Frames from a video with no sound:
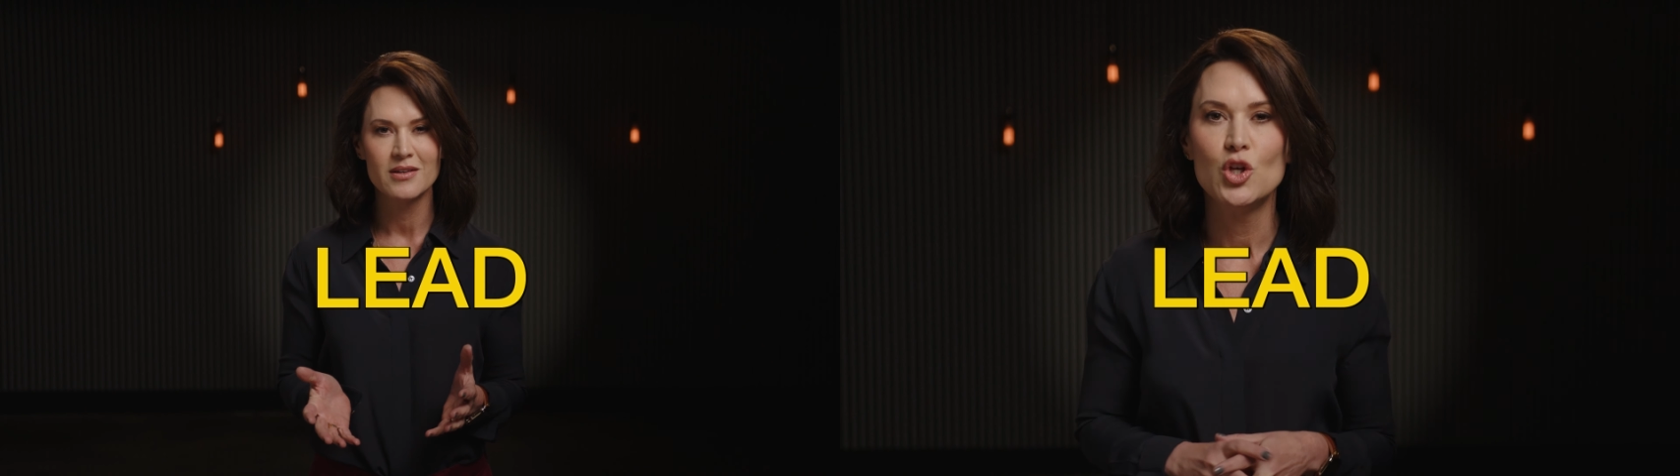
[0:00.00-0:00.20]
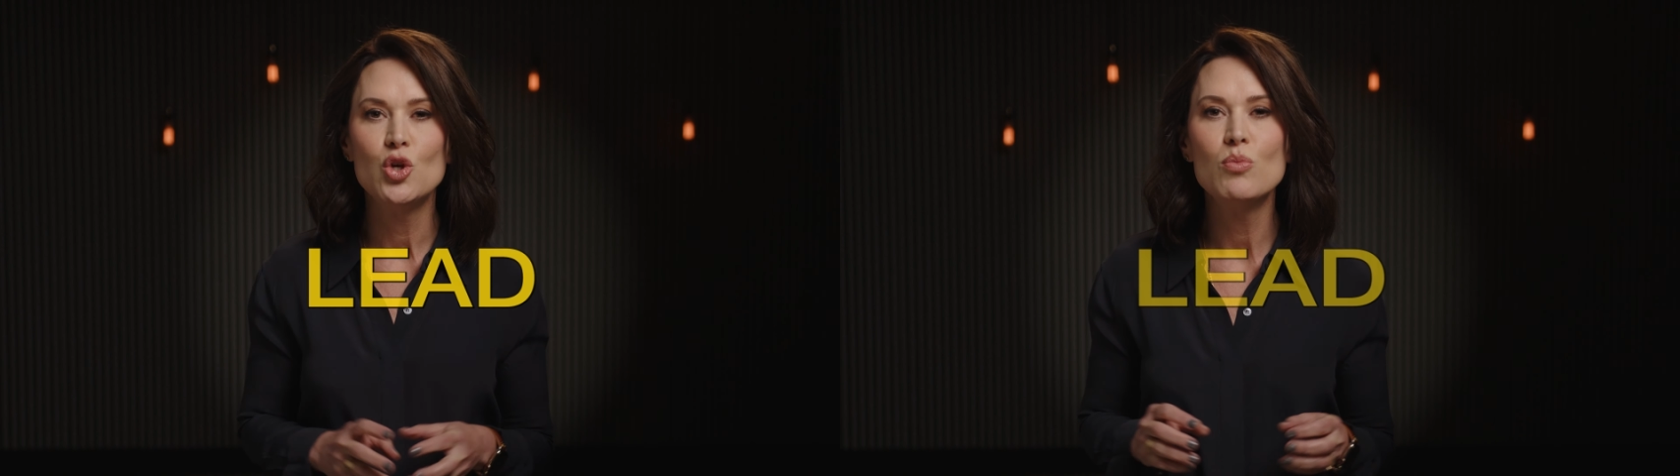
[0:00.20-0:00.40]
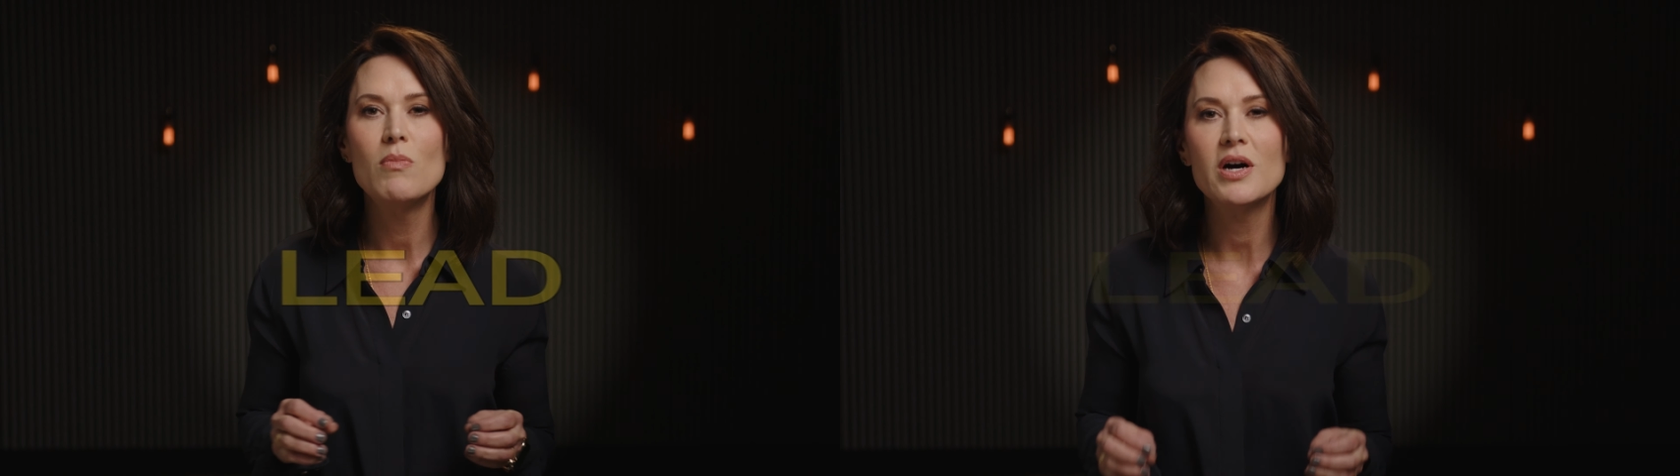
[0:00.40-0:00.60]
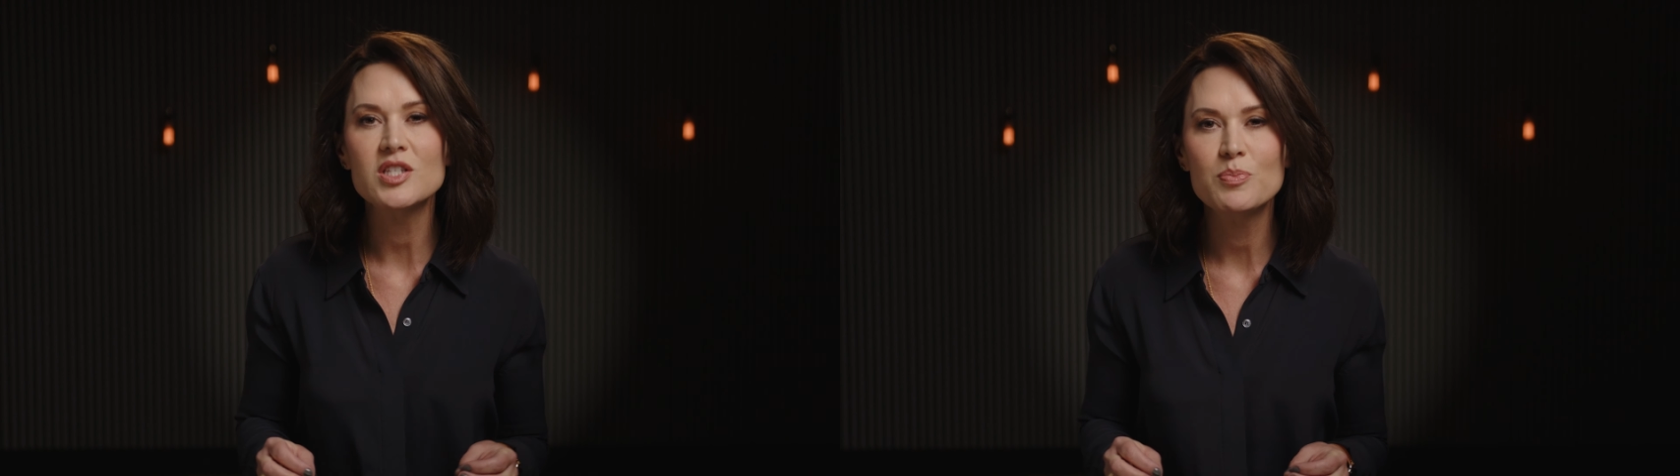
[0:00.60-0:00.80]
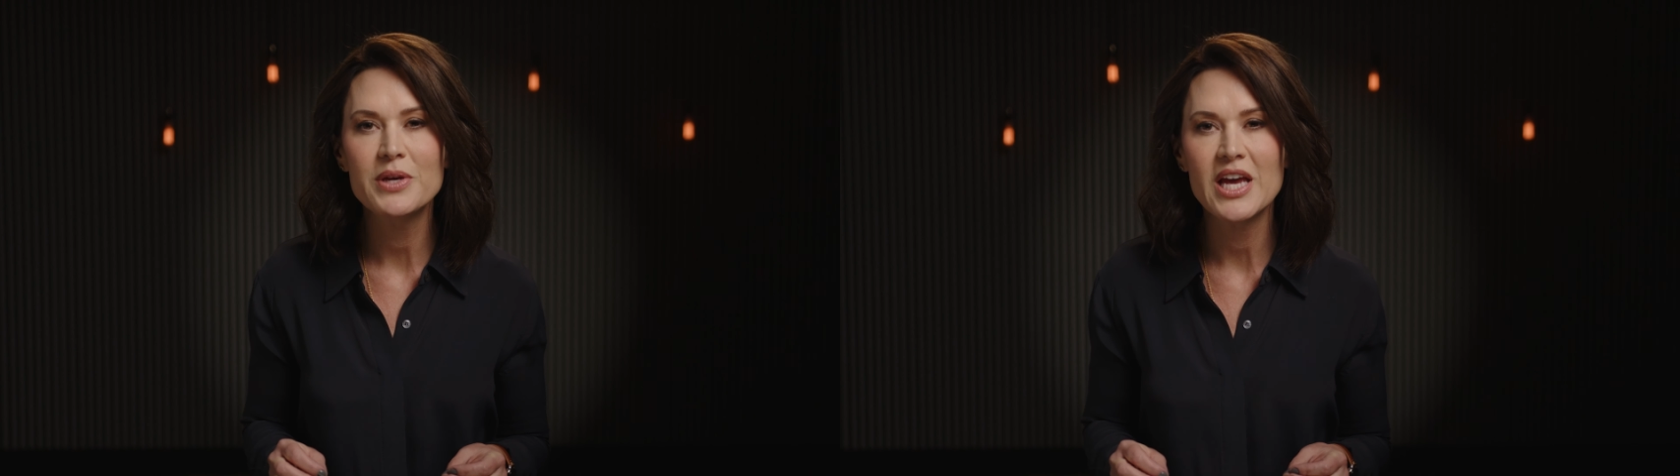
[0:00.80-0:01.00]
You
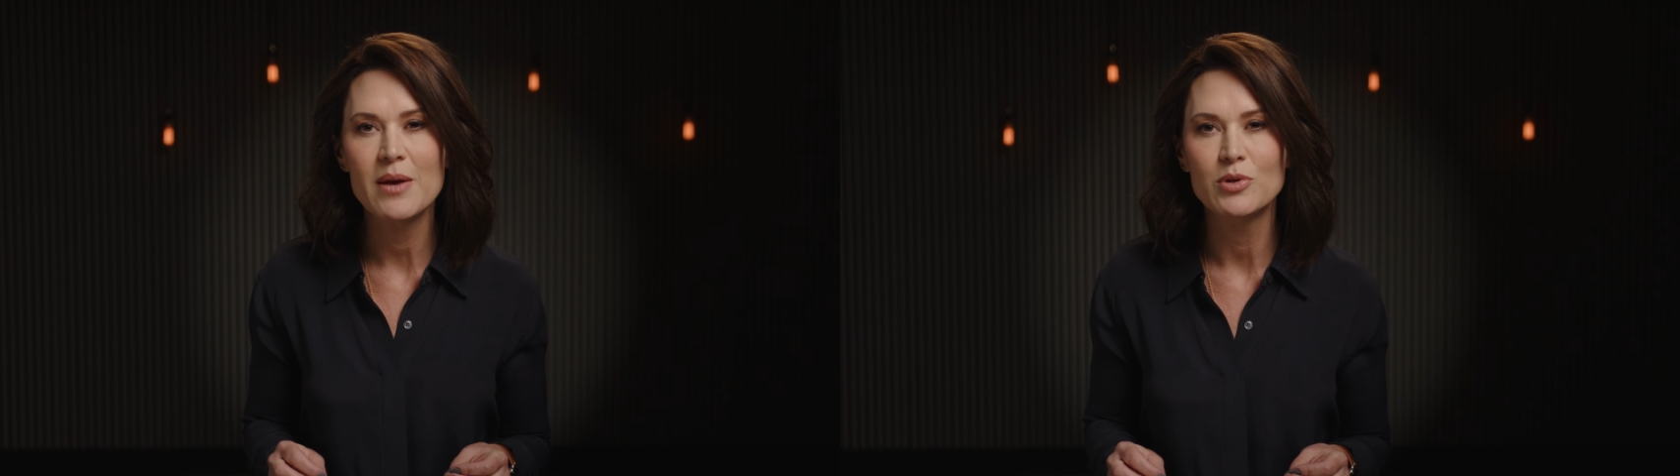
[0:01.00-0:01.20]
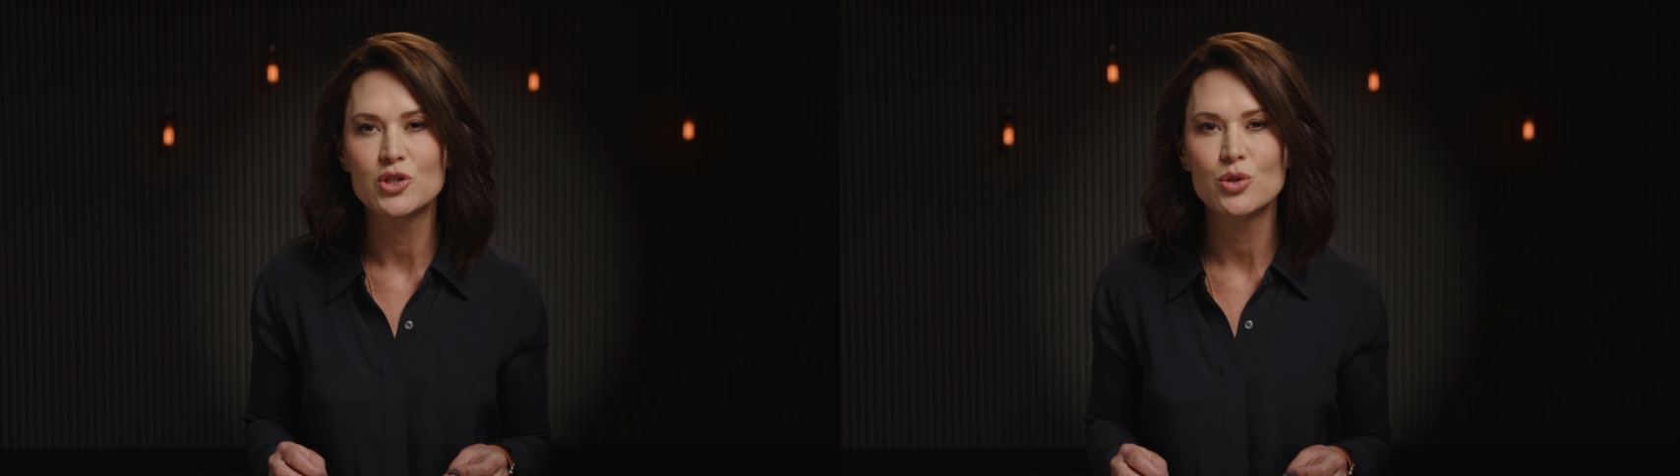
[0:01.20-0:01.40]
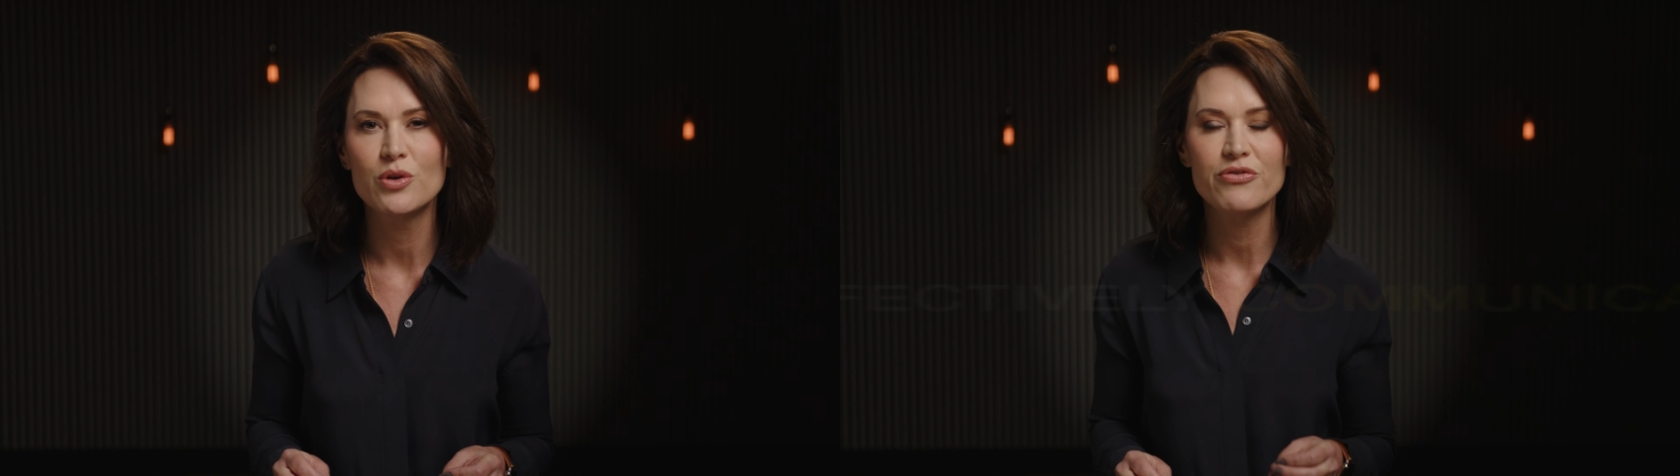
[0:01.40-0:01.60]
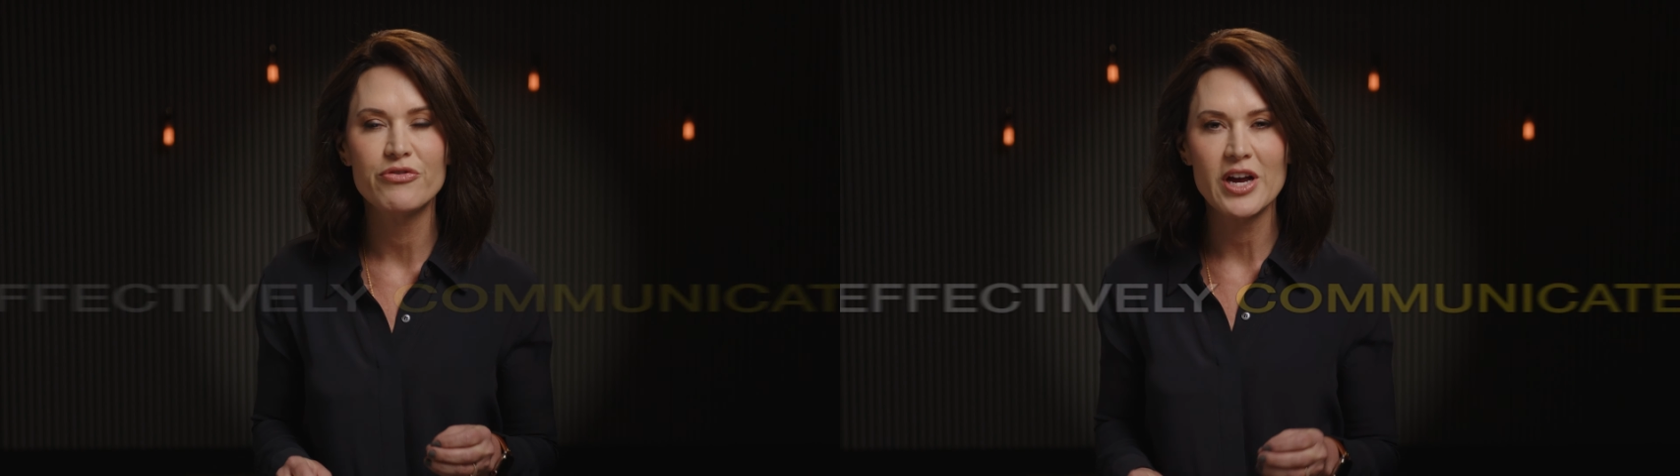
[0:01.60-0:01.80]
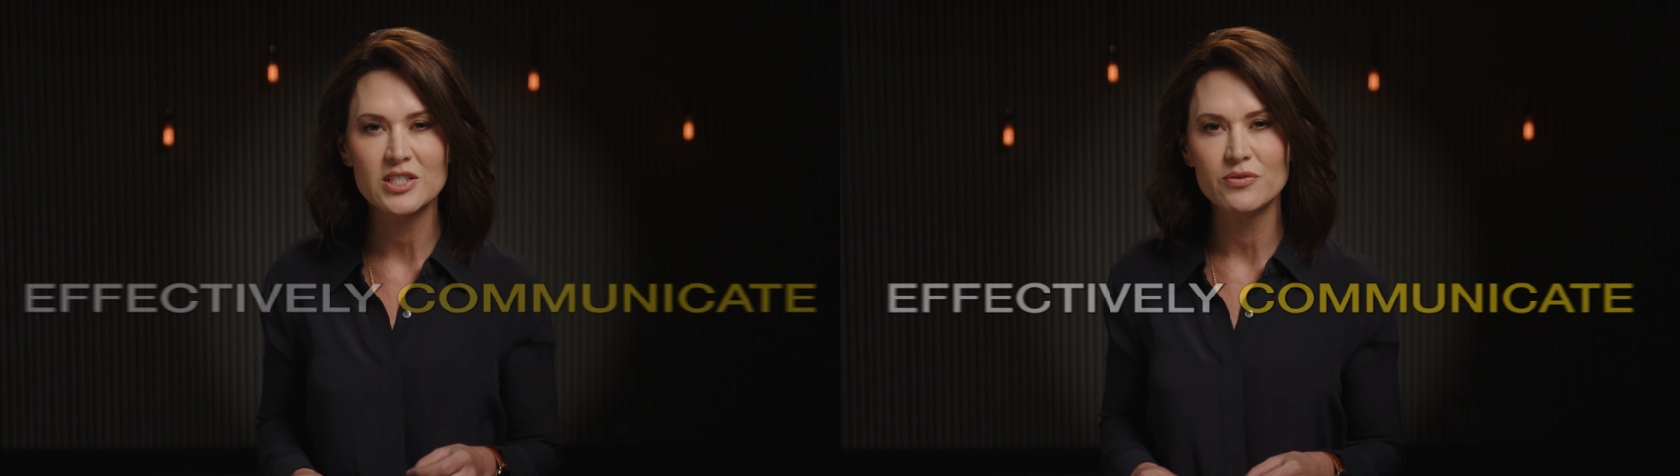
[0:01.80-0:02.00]
must be able to
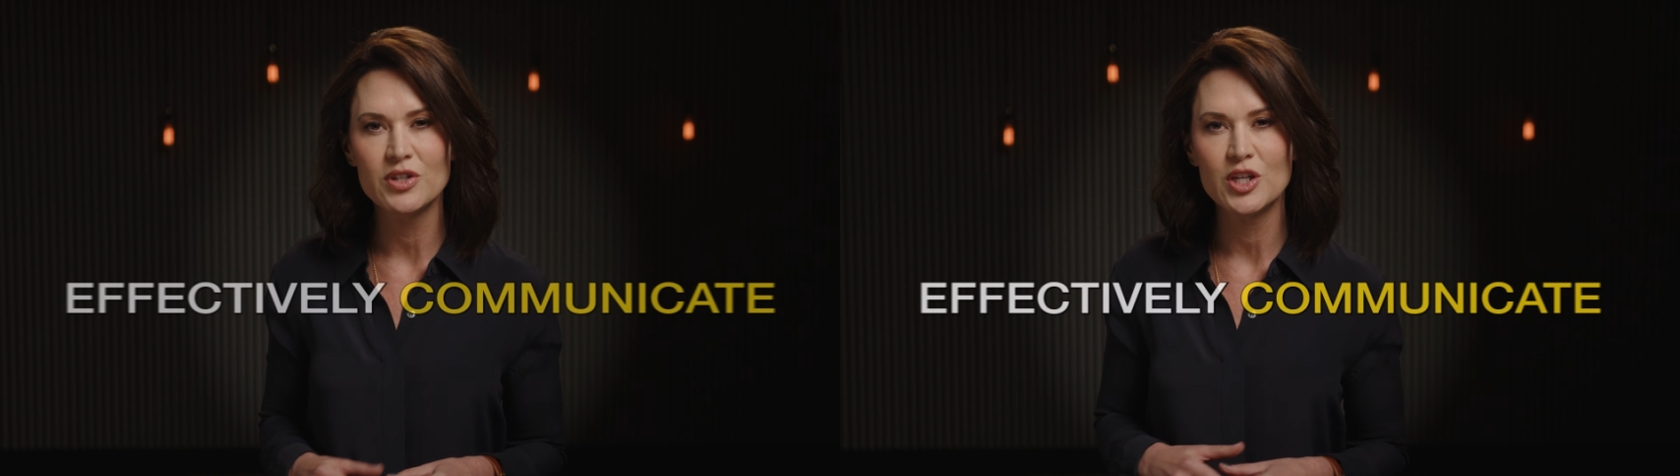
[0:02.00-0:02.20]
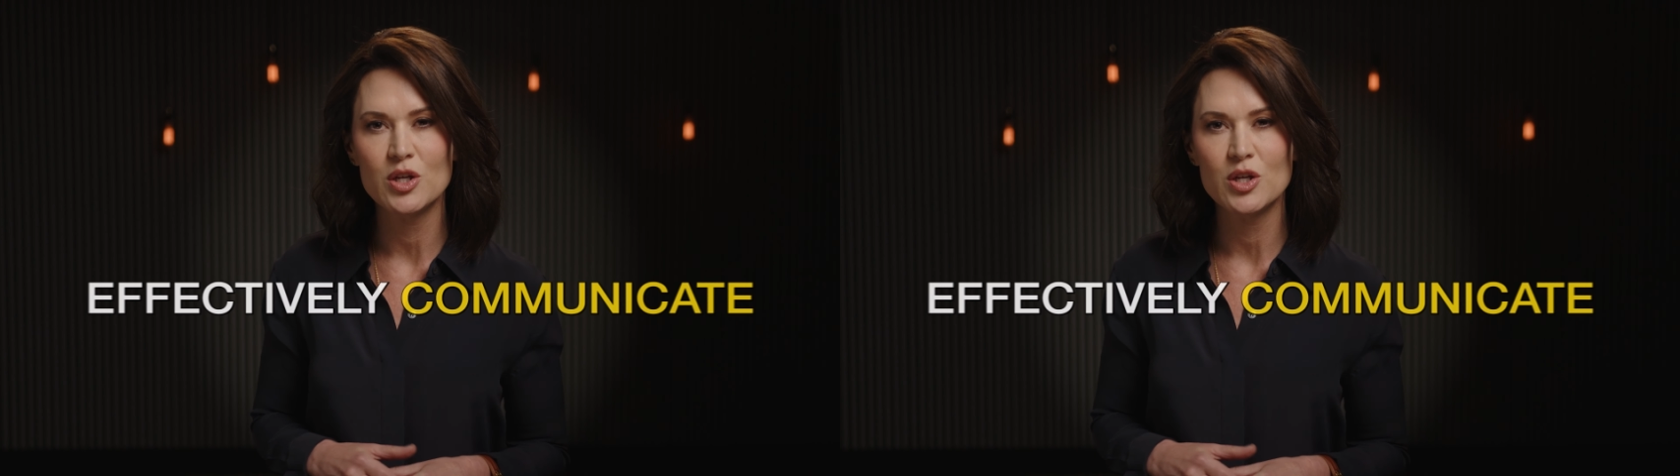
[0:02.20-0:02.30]
effectively